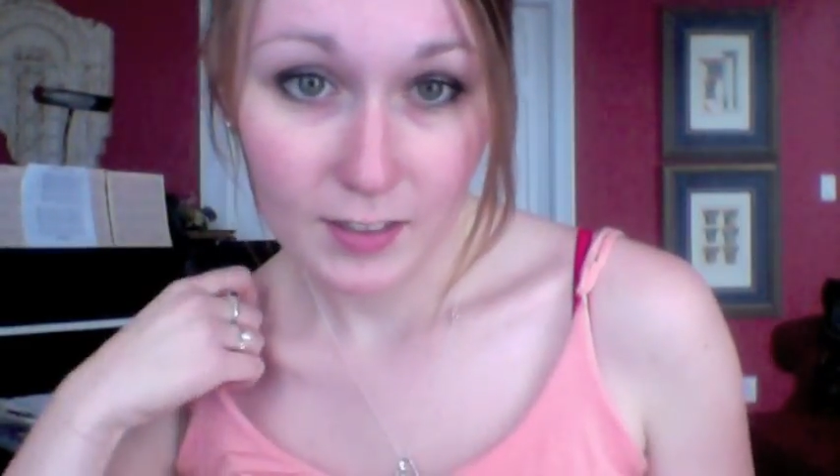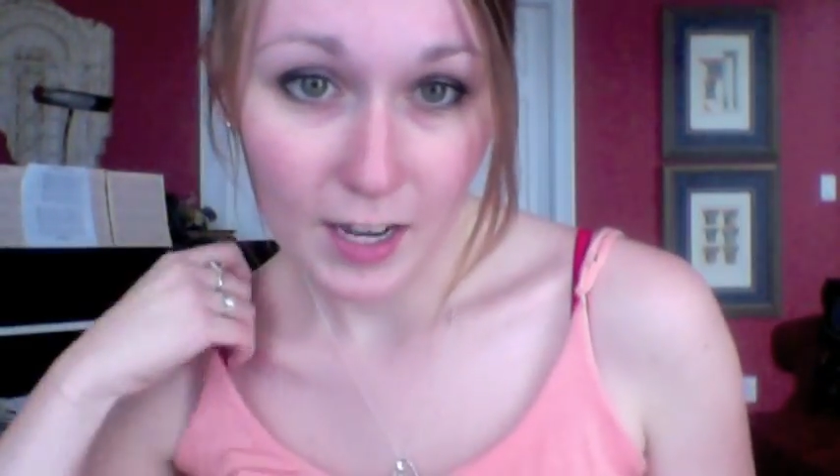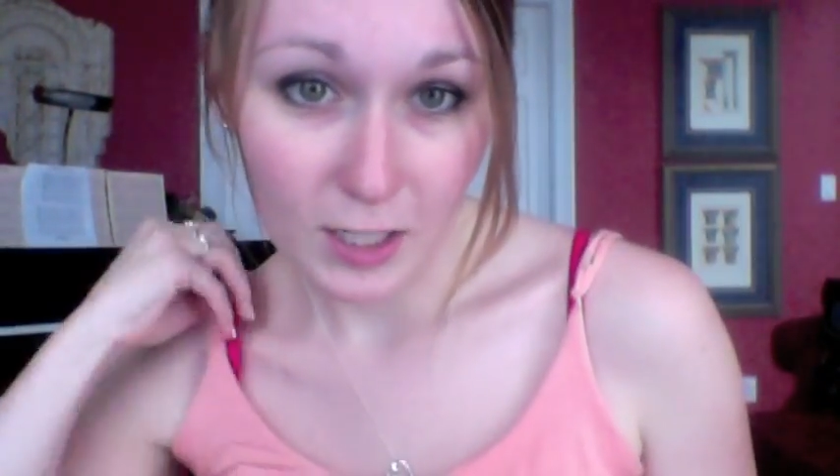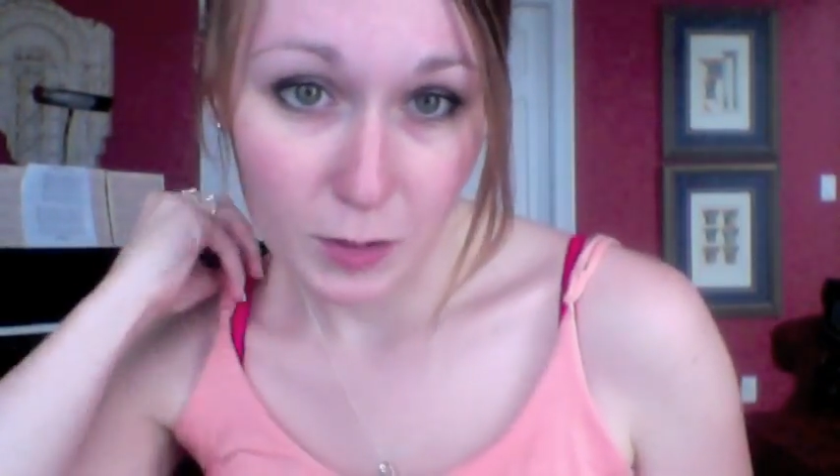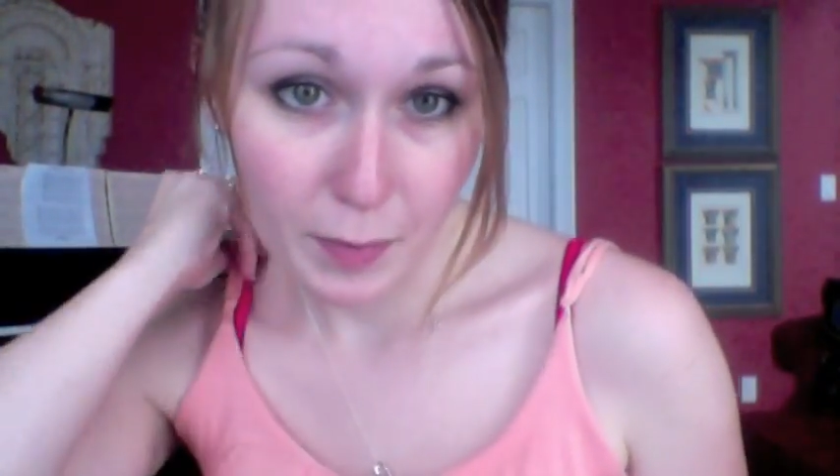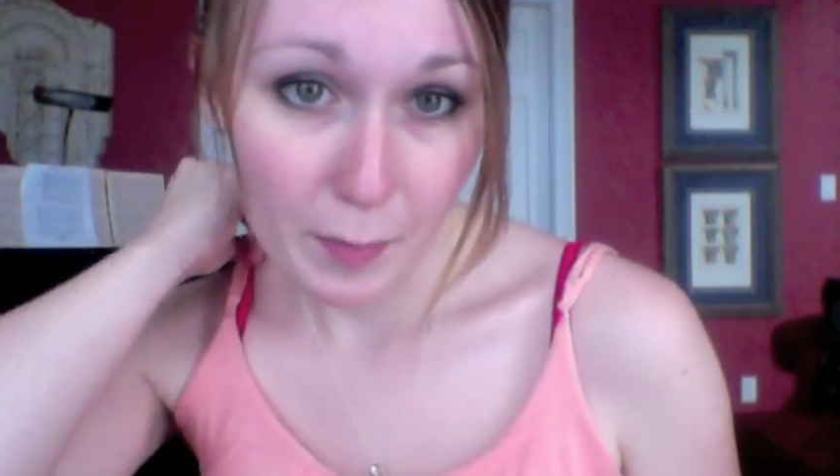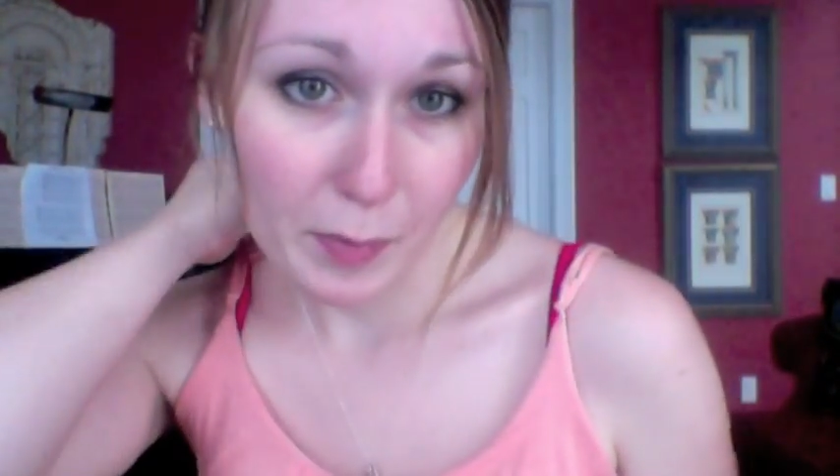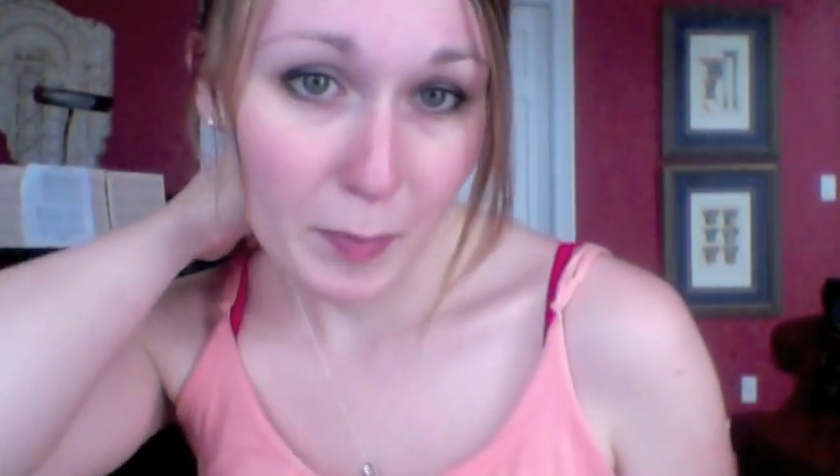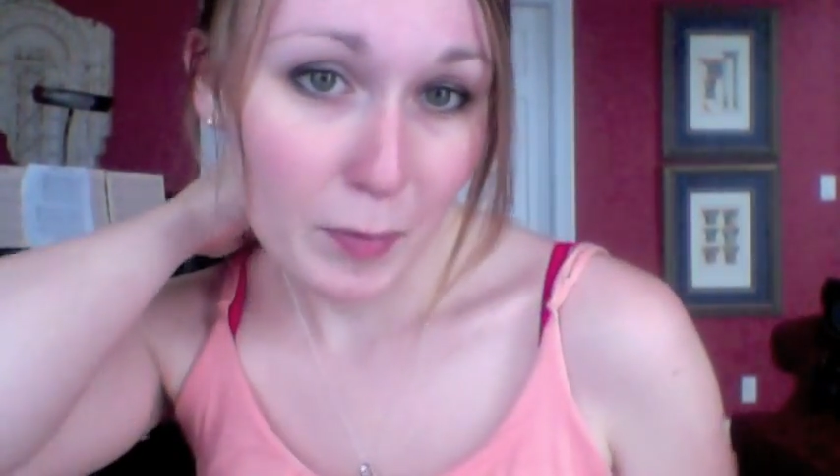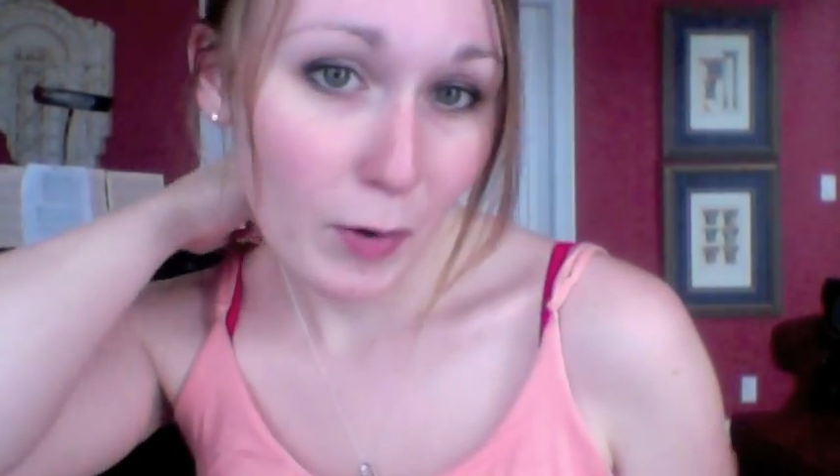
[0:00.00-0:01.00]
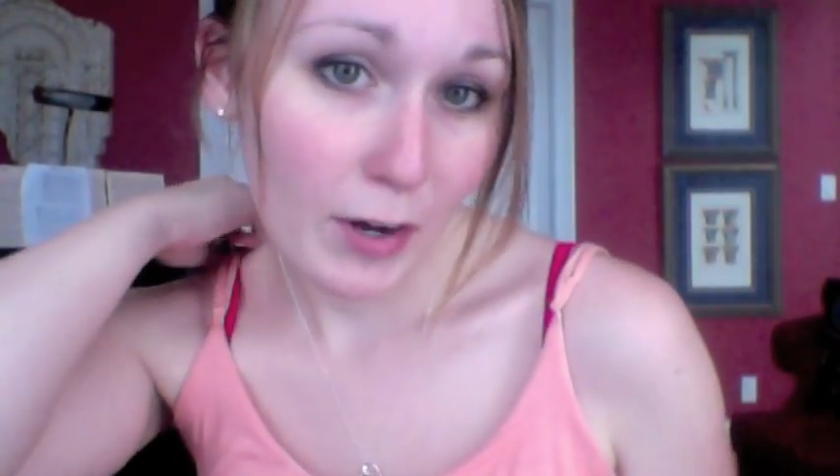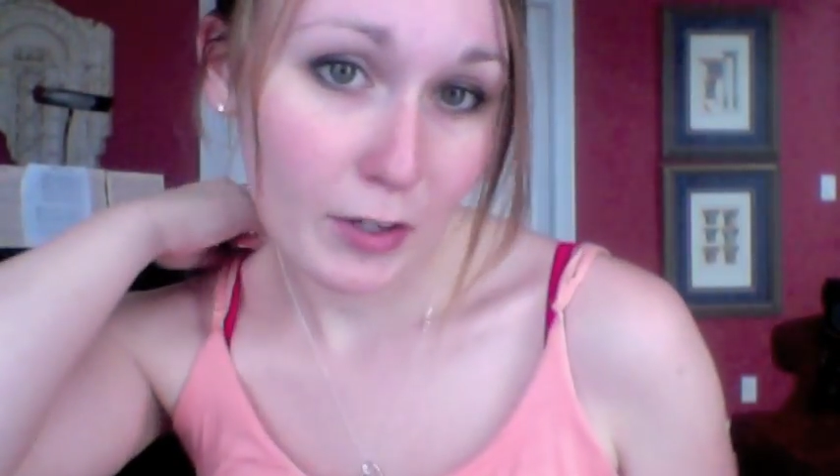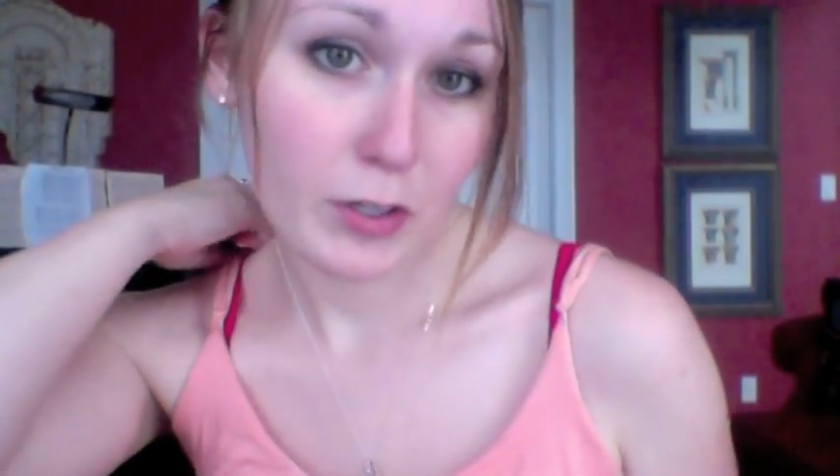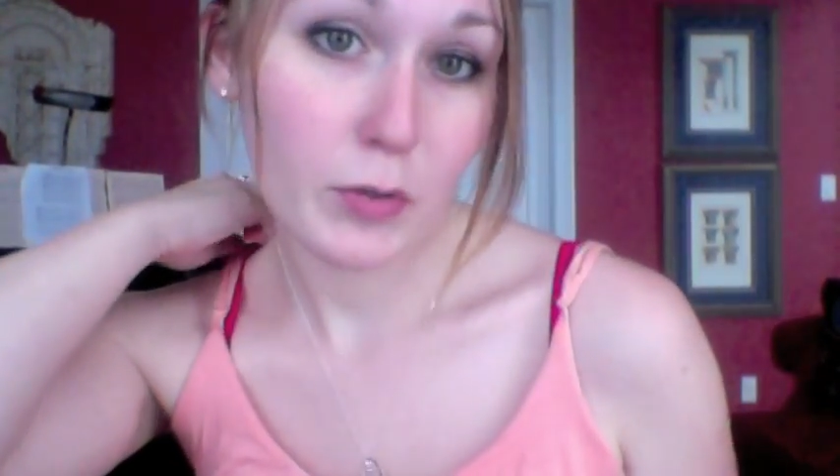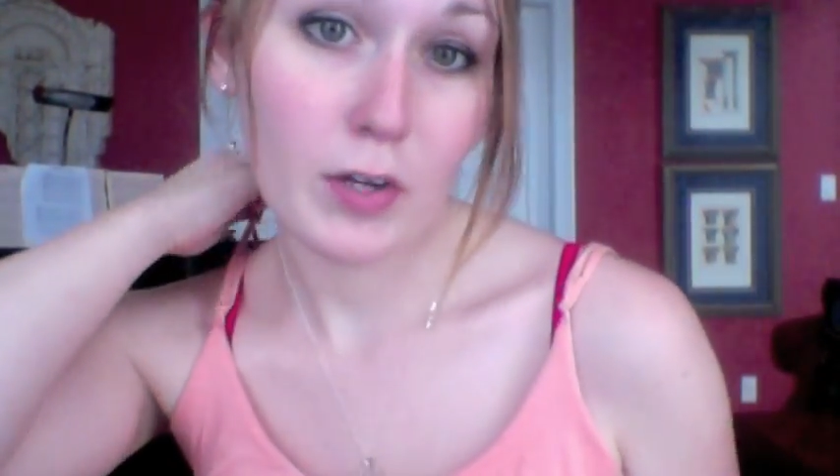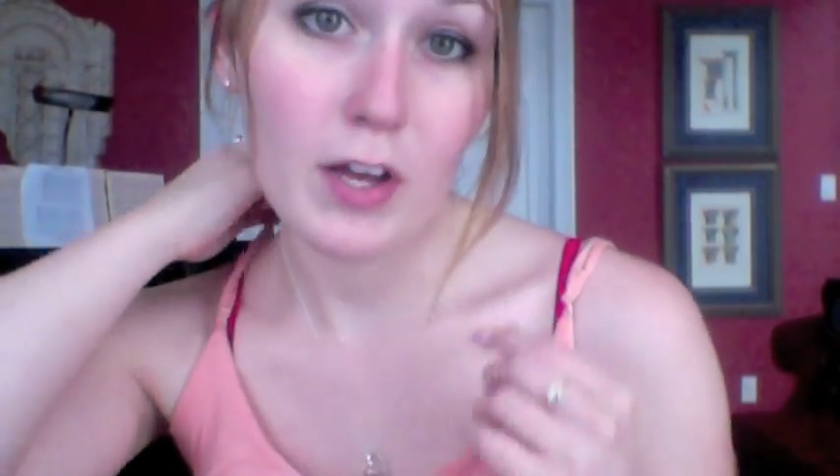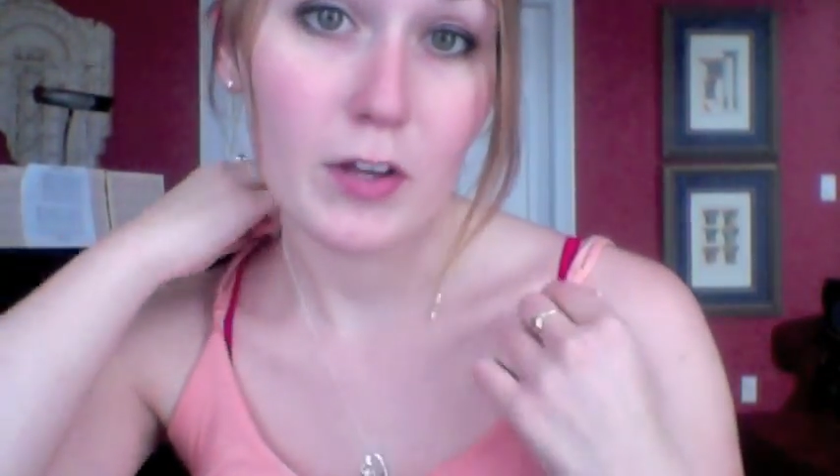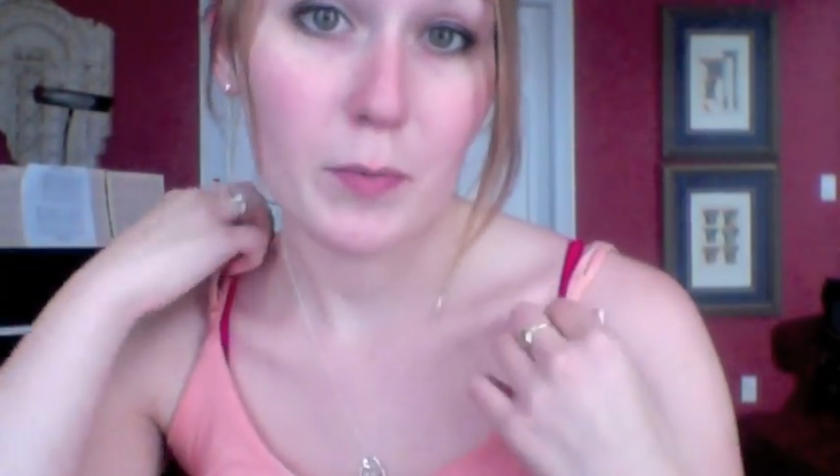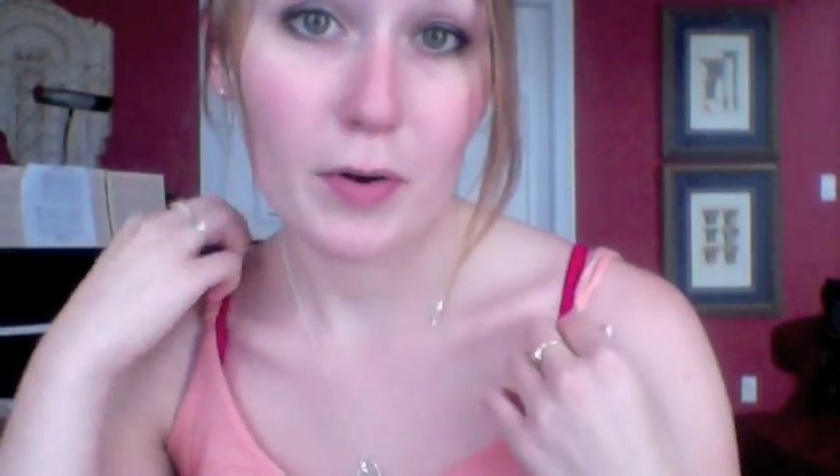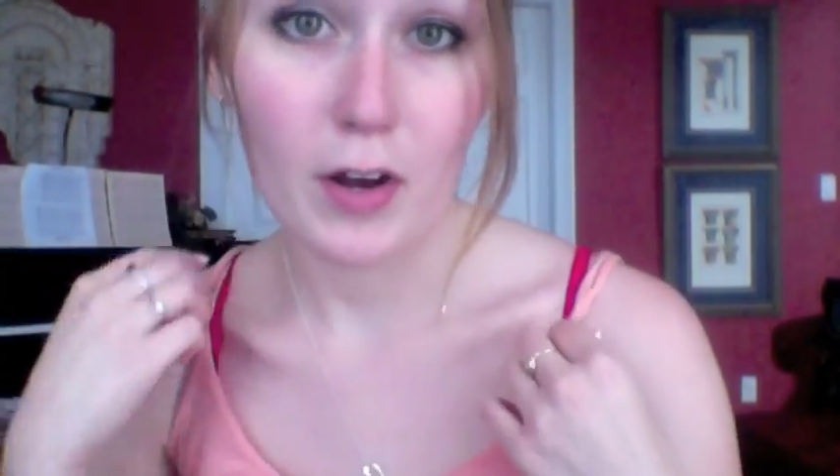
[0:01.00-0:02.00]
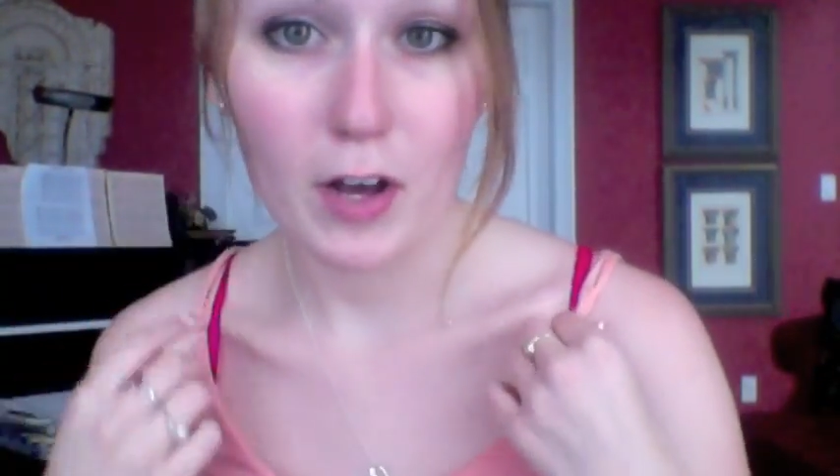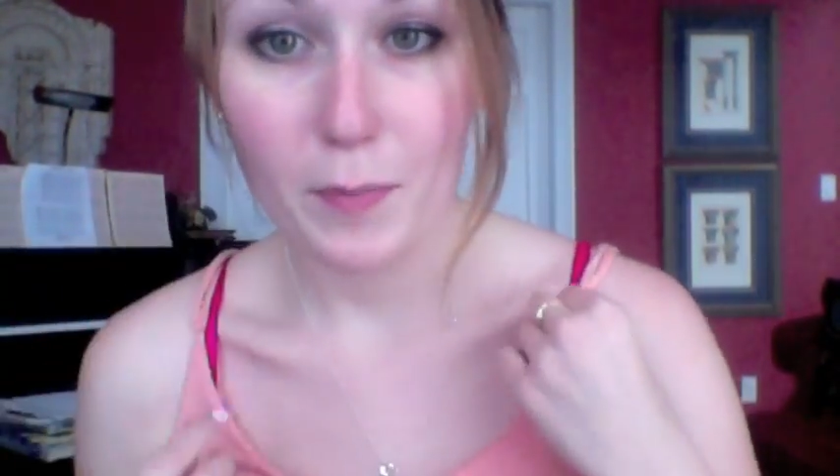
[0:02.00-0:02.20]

I should probably be wearing a nude colored bra,